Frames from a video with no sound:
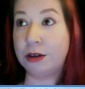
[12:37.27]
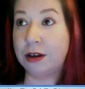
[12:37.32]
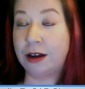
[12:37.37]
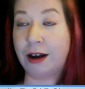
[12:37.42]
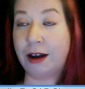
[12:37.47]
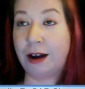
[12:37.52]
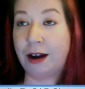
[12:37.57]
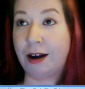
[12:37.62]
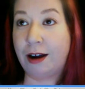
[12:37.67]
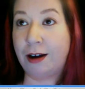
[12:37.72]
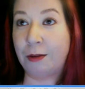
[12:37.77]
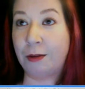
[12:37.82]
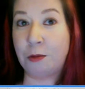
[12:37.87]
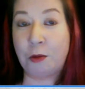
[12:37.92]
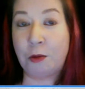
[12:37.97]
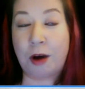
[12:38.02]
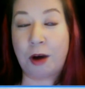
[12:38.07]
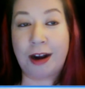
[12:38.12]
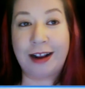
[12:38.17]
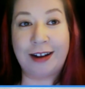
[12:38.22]
are
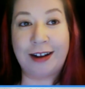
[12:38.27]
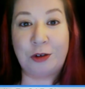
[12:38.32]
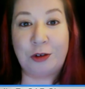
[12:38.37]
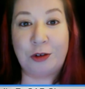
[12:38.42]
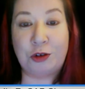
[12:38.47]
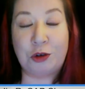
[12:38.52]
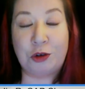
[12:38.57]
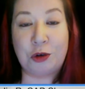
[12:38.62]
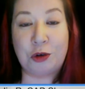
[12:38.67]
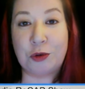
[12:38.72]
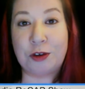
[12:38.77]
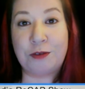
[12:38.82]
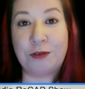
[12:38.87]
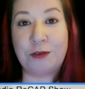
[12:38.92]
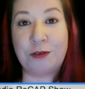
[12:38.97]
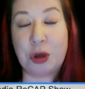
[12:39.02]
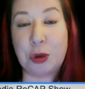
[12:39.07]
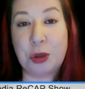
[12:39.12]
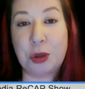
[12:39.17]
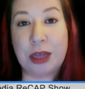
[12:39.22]
wanting to do a
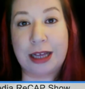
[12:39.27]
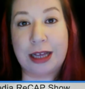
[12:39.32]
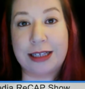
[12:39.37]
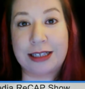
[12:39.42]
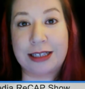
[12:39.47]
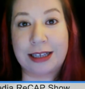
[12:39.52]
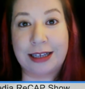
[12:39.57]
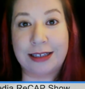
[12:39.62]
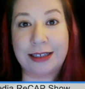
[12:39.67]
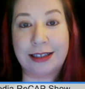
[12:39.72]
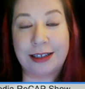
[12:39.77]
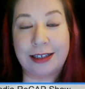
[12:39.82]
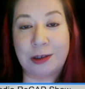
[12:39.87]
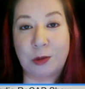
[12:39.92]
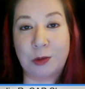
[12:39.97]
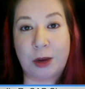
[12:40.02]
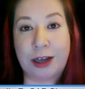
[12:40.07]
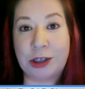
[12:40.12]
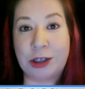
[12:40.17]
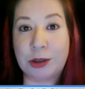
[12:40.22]
review that says this
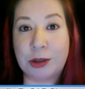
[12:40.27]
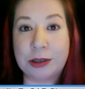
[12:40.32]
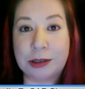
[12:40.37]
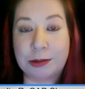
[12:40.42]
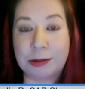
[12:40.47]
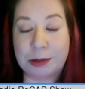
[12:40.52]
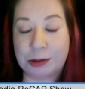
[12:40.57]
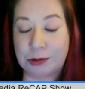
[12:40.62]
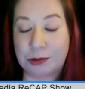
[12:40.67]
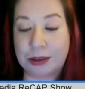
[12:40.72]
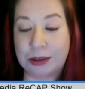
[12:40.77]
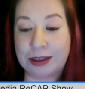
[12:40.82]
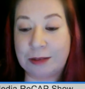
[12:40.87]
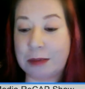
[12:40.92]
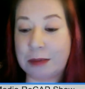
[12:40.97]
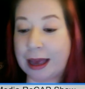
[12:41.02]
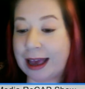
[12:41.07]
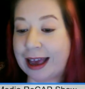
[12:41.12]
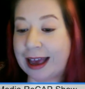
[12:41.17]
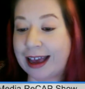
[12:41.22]
waitress was really
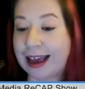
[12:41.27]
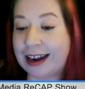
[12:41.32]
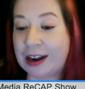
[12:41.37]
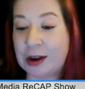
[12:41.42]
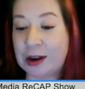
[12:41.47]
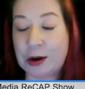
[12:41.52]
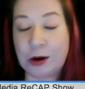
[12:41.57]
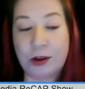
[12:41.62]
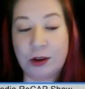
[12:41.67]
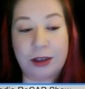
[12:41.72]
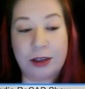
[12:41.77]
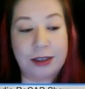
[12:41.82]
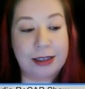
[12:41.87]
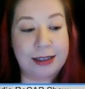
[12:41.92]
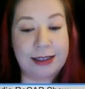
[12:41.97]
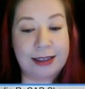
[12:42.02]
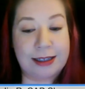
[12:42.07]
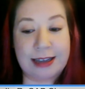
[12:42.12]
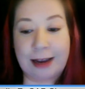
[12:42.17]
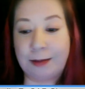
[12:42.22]
bad or this
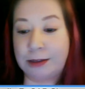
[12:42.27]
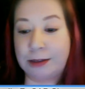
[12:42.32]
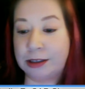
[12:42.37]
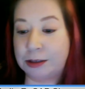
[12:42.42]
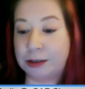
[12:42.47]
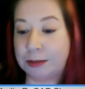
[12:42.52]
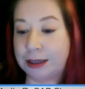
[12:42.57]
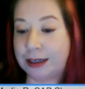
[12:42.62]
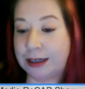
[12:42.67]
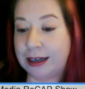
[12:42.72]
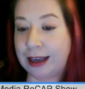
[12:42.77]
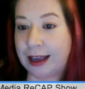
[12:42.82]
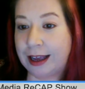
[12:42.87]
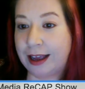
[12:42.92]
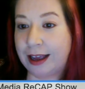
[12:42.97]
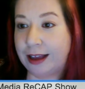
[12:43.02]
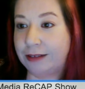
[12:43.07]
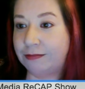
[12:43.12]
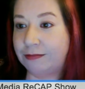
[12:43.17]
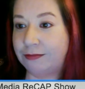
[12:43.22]
establishment
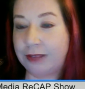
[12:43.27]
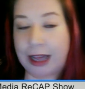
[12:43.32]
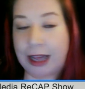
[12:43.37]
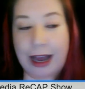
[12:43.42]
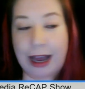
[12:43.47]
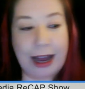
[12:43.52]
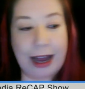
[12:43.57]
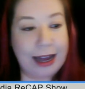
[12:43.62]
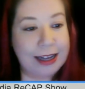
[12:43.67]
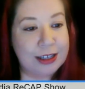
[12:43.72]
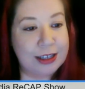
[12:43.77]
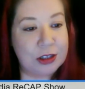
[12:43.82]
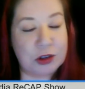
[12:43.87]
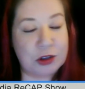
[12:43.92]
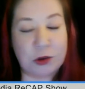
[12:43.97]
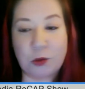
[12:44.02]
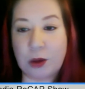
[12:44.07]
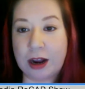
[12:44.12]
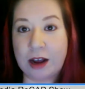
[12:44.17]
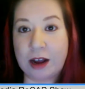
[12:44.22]
had flies
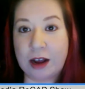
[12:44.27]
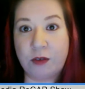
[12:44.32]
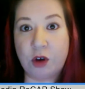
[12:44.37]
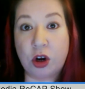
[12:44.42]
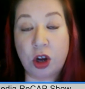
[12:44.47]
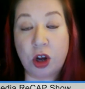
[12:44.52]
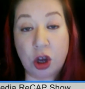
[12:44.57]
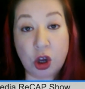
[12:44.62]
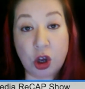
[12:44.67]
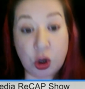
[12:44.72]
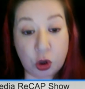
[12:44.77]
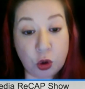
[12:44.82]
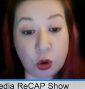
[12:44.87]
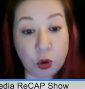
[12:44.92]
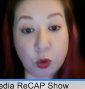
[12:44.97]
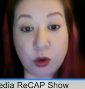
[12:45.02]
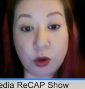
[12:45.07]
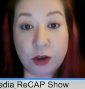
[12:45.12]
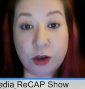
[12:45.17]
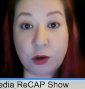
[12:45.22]
or whatever,
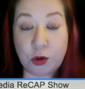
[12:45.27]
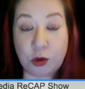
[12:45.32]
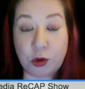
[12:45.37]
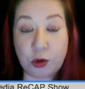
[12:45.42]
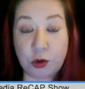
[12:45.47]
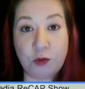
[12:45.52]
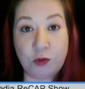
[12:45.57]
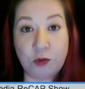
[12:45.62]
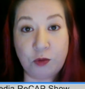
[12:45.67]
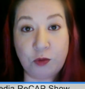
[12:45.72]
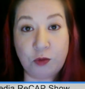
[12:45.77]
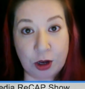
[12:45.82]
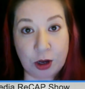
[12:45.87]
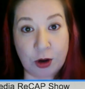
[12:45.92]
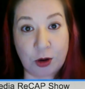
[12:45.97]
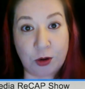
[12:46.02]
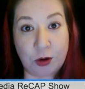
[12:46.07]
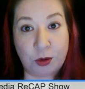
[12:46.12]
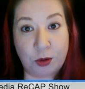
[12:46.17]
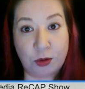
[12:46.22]
you can do
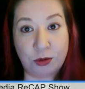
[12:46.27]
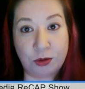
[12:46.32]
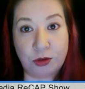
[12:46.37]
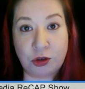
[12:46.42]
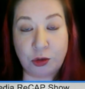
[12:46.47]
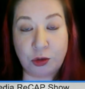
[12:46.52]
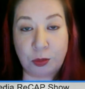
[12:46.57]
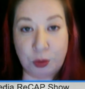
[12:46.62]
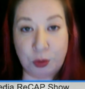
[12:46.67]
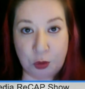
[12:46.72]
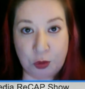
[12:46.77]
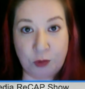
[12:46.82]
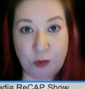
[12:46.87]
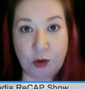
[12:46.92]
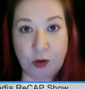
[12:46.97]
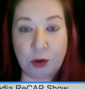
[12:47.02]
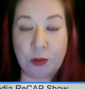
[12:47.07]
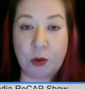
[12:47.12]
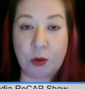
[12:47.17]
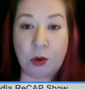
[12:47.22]
video to prove
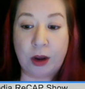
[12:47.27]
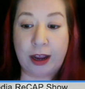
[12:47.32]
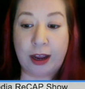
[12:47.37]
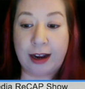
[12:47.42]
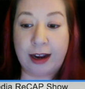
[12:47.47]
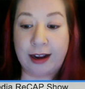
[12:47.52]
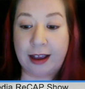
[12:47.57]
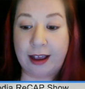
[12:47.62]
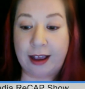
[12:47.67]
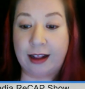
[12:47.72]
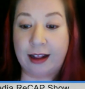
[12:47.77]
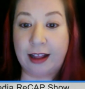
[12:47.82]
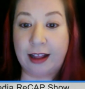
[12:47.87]
your point and